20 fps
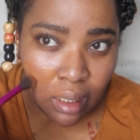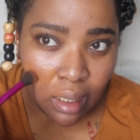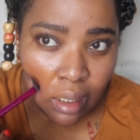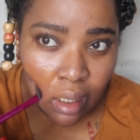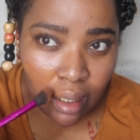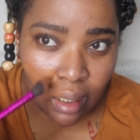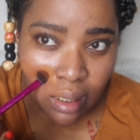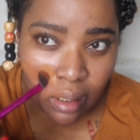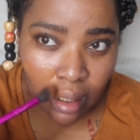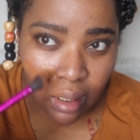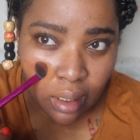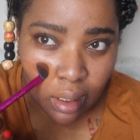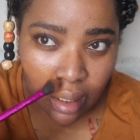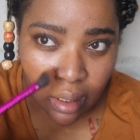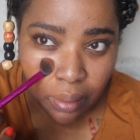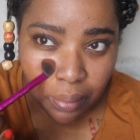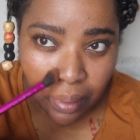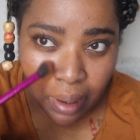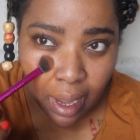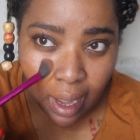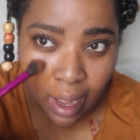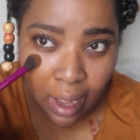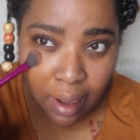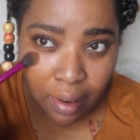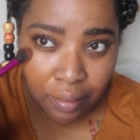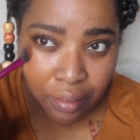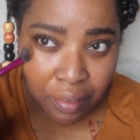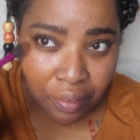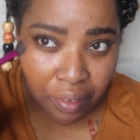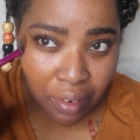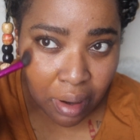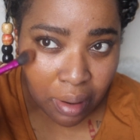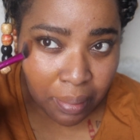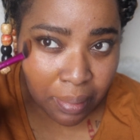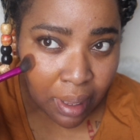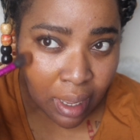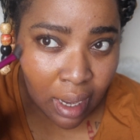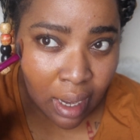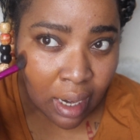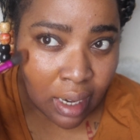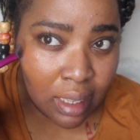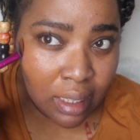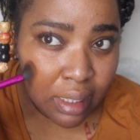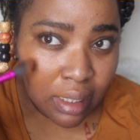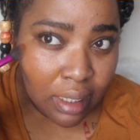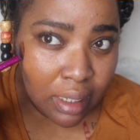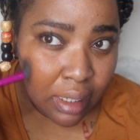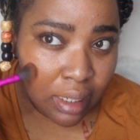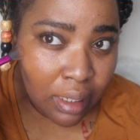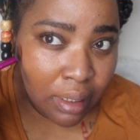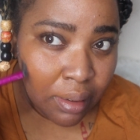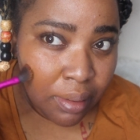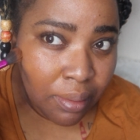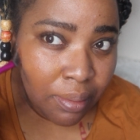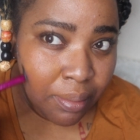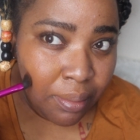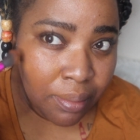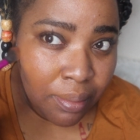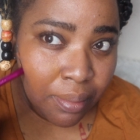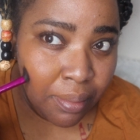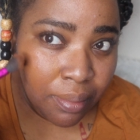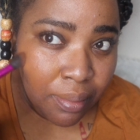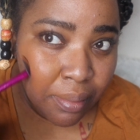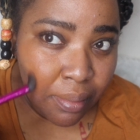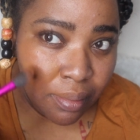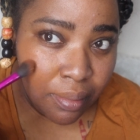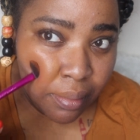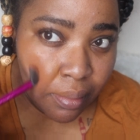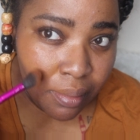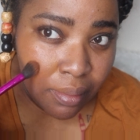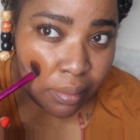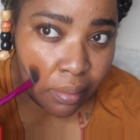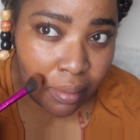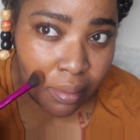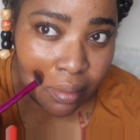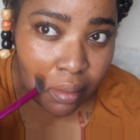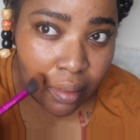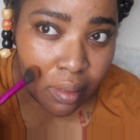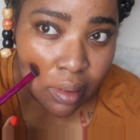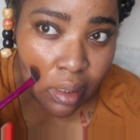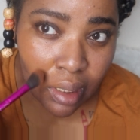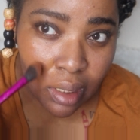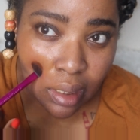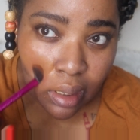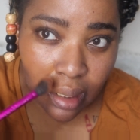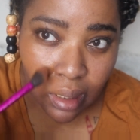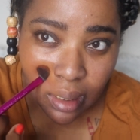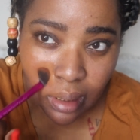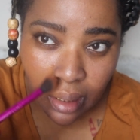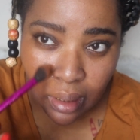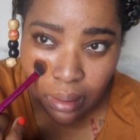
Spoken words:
finish without a heavy line at the jawline.